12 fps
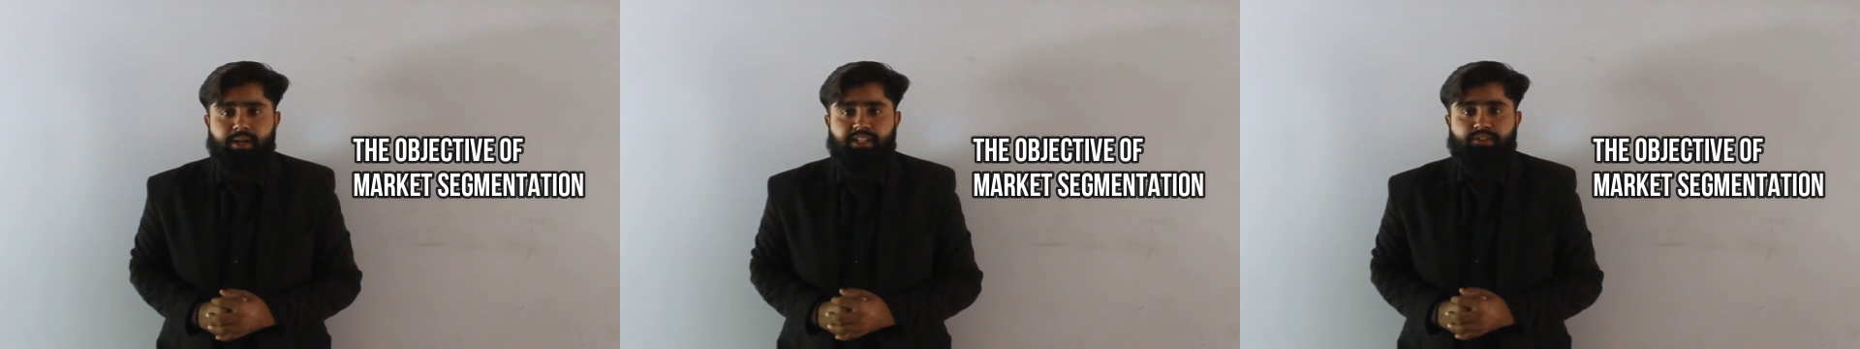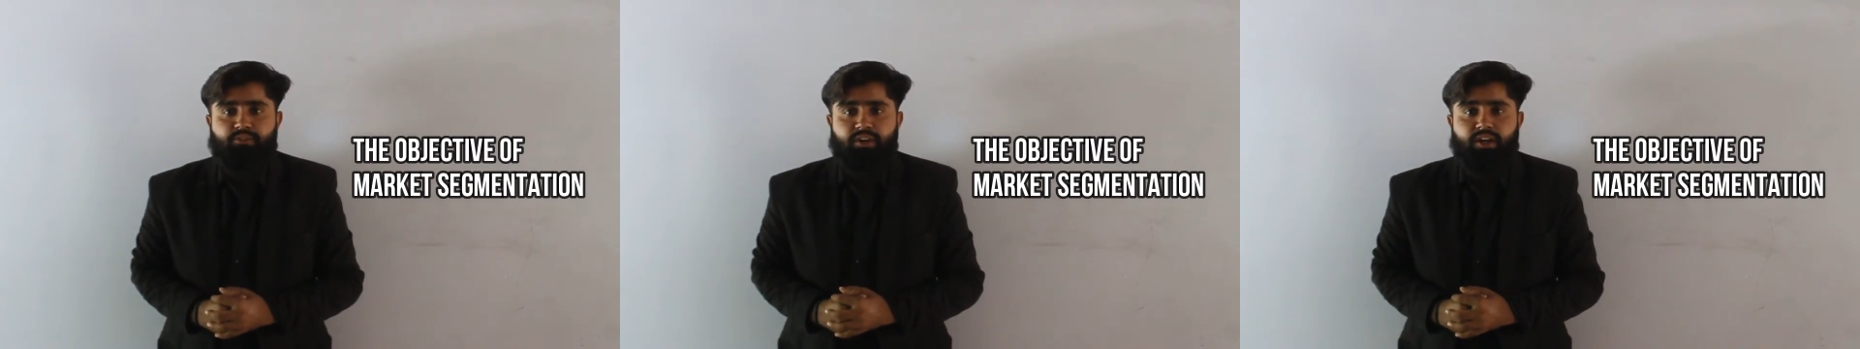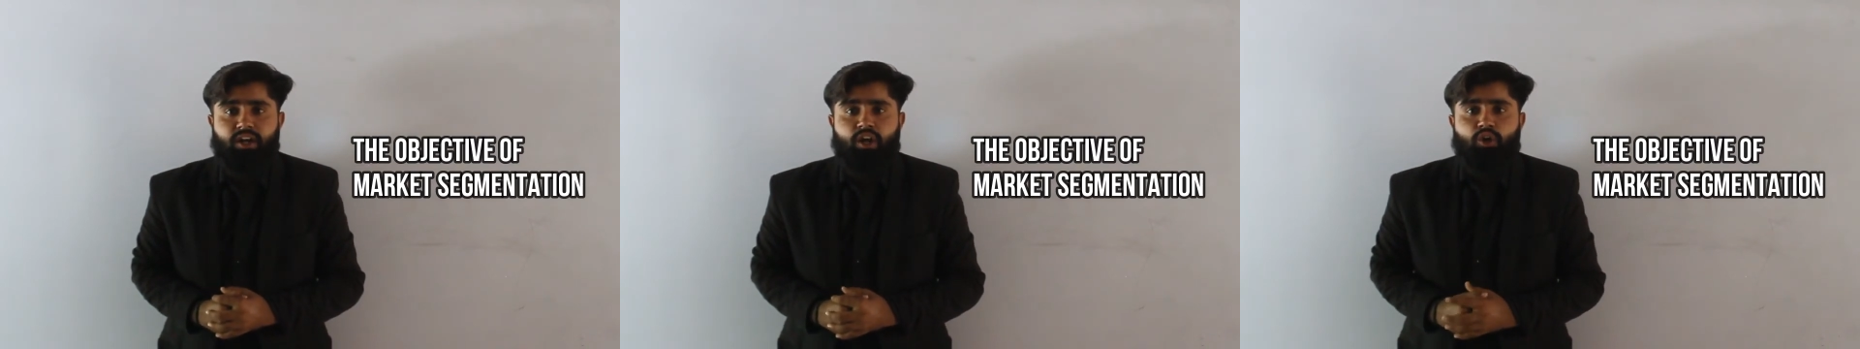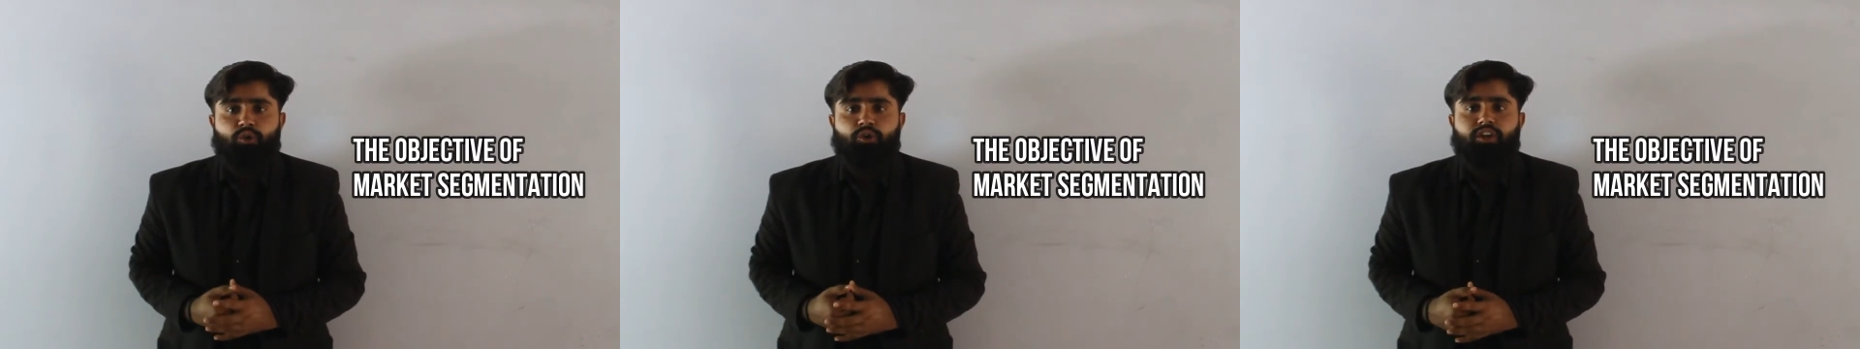best
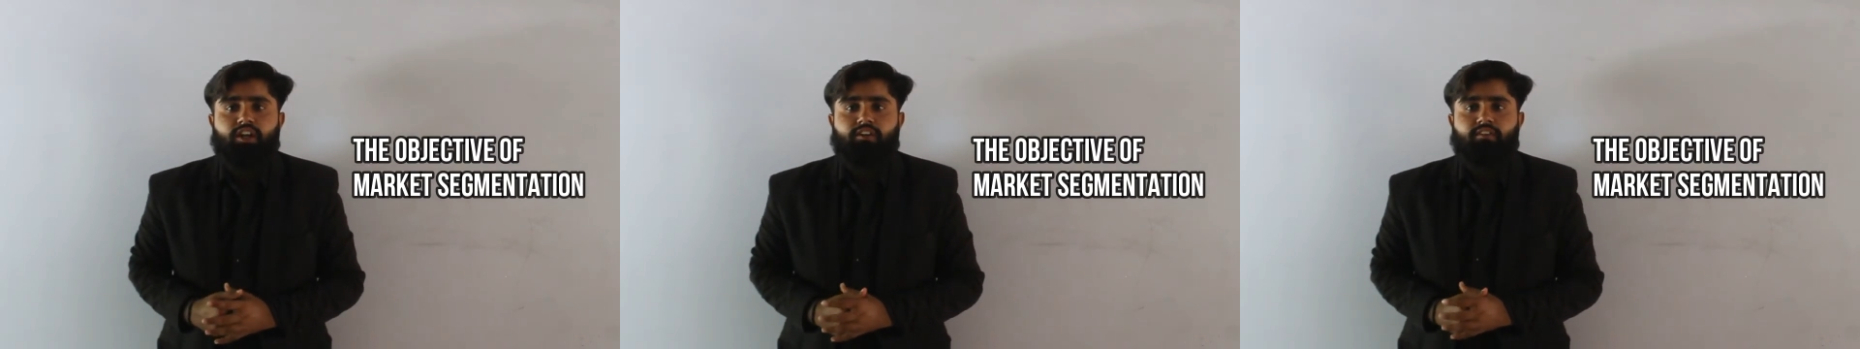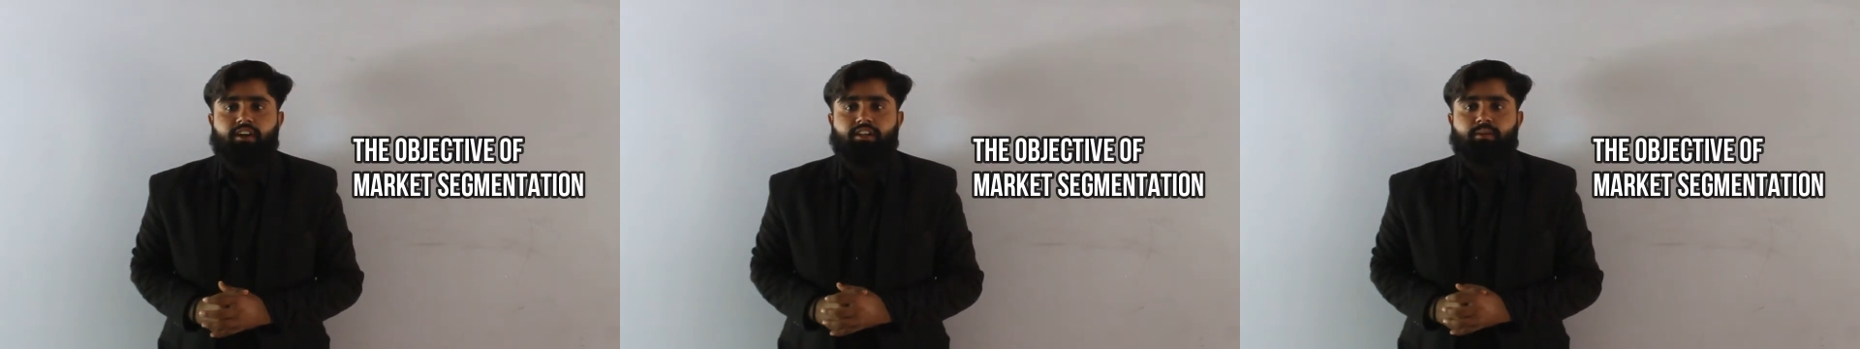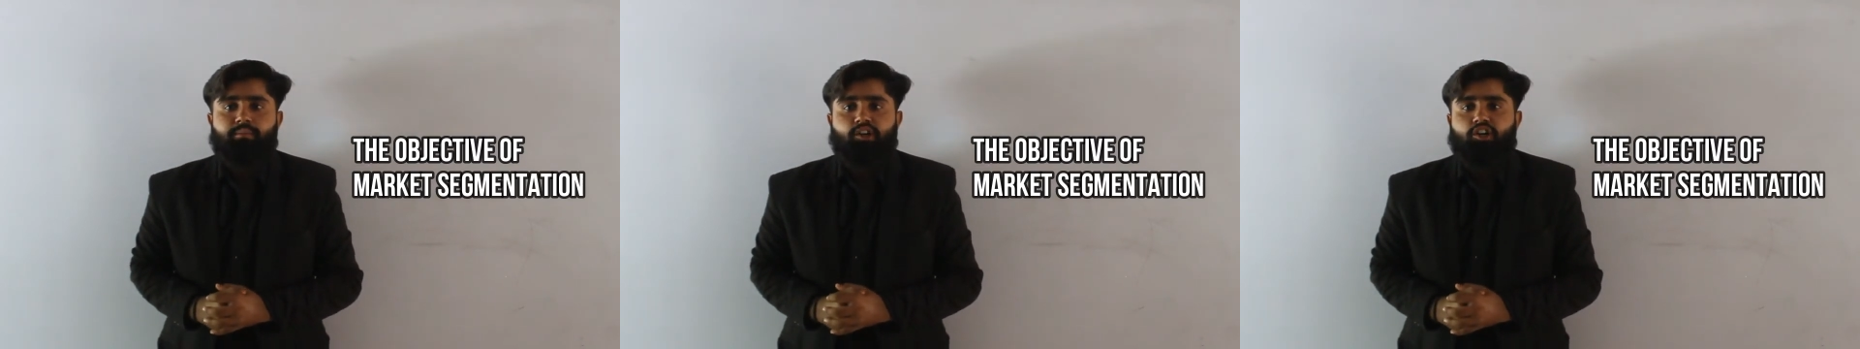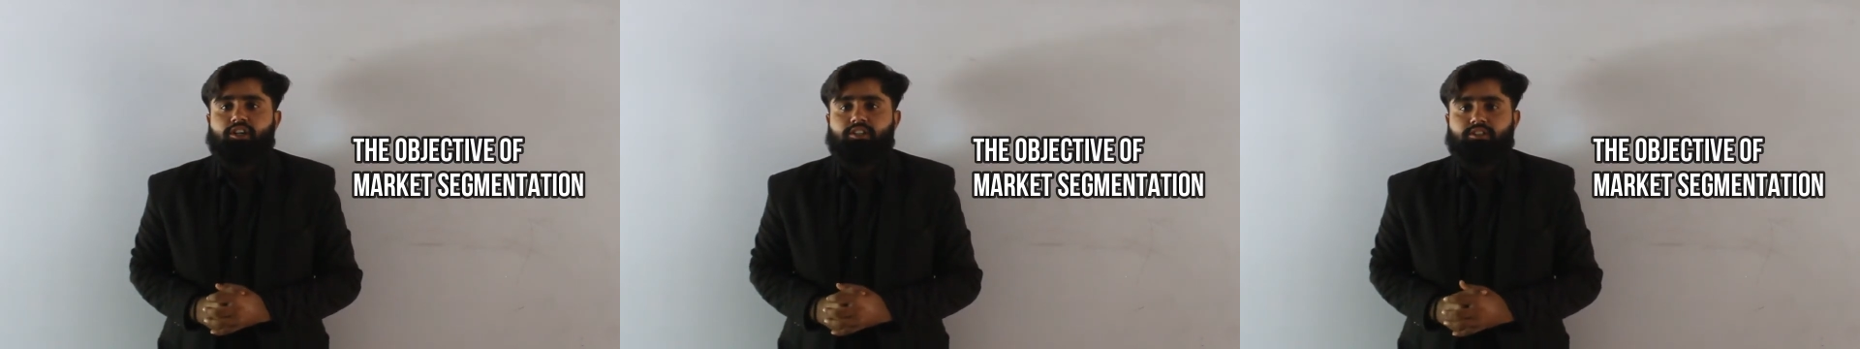way to deliver the
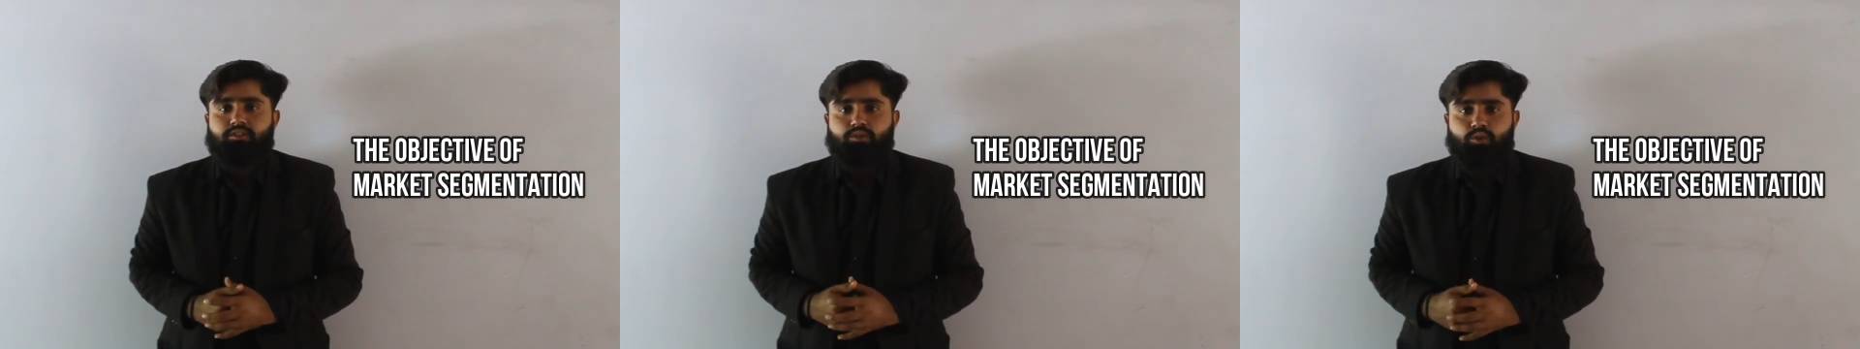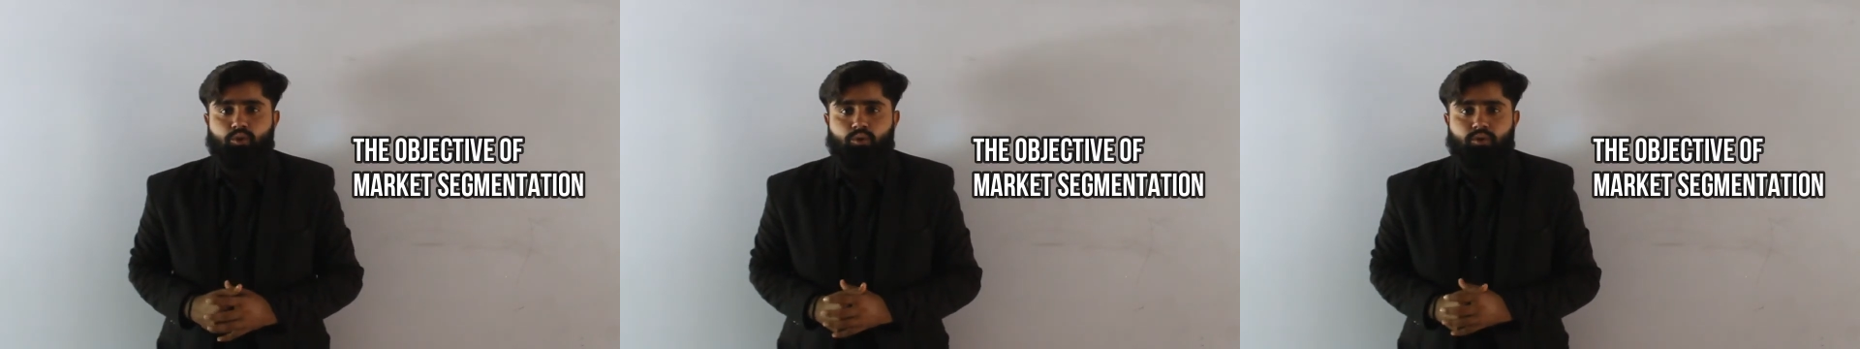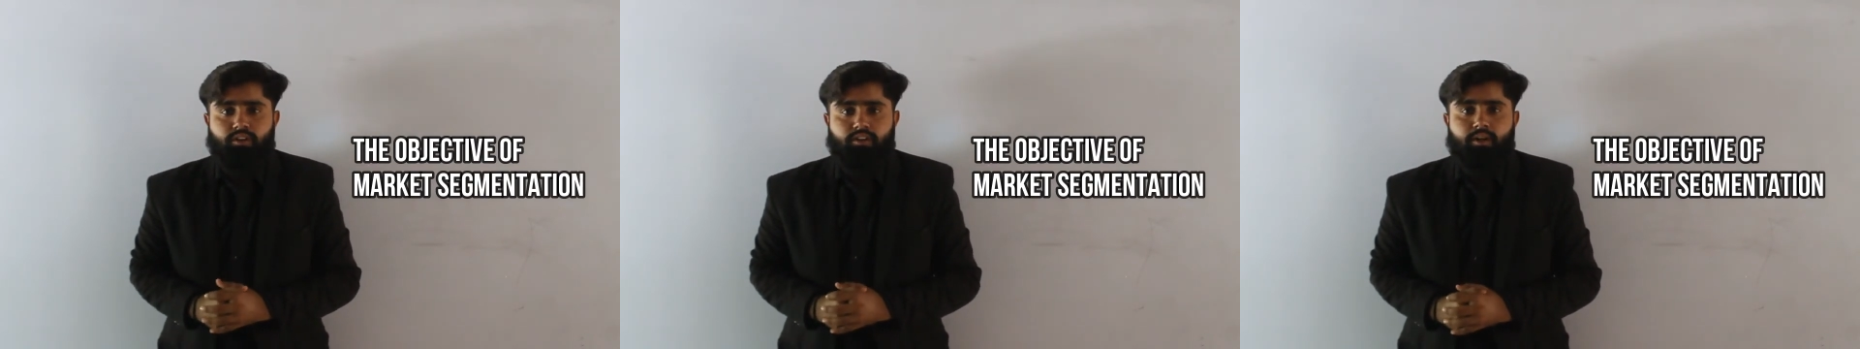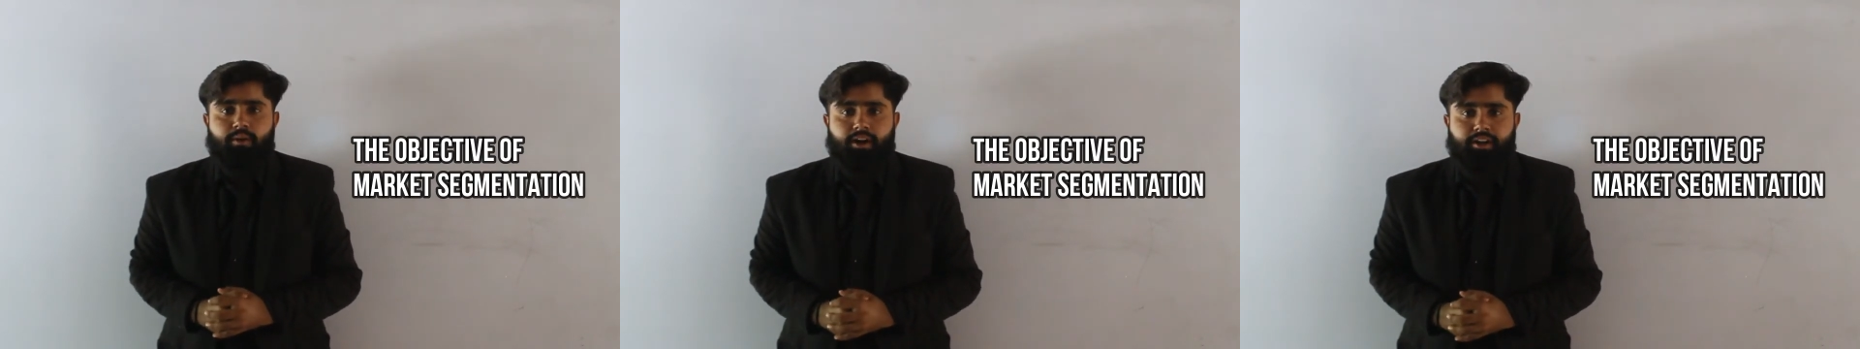products to
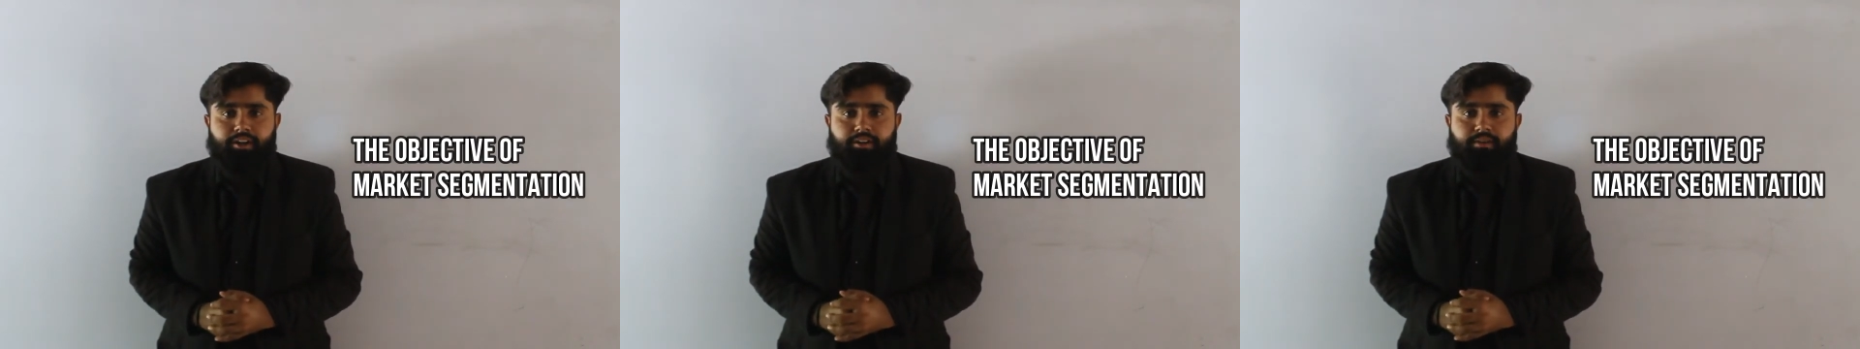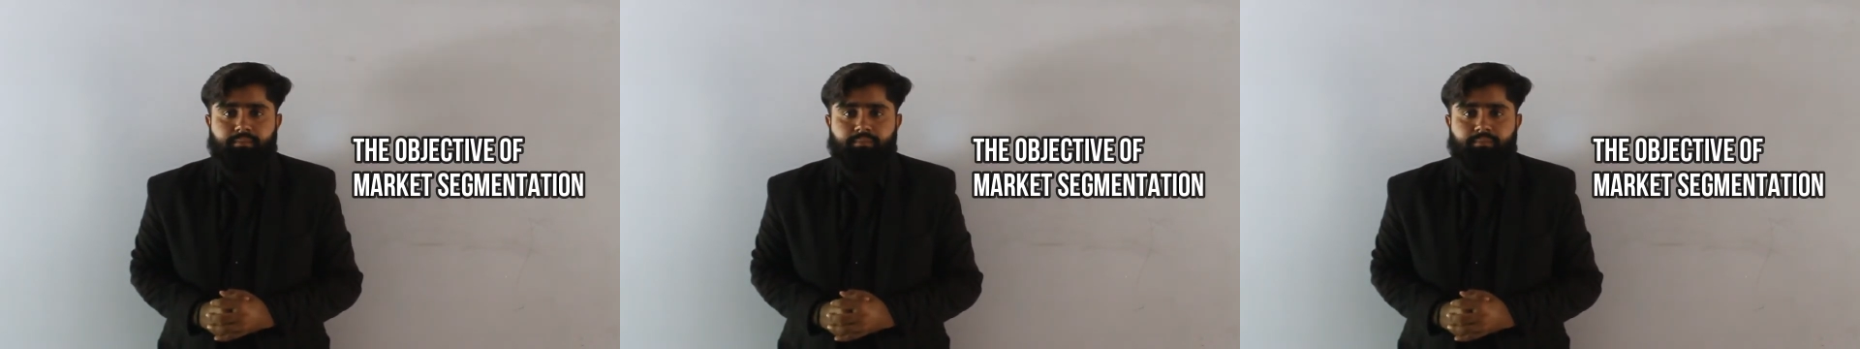the market.